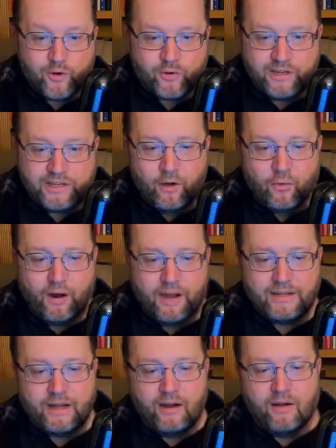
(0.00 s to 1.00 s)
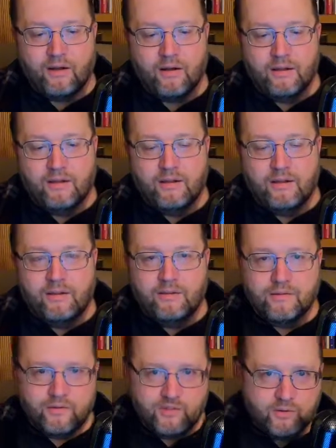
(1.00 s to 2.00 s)
deal right there,
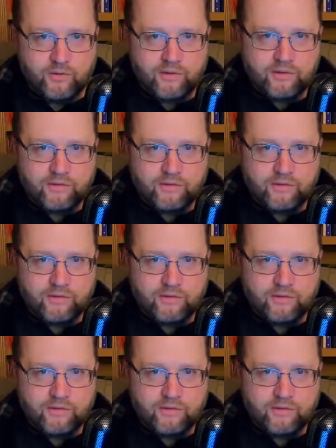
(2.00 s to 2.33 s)
Zeus.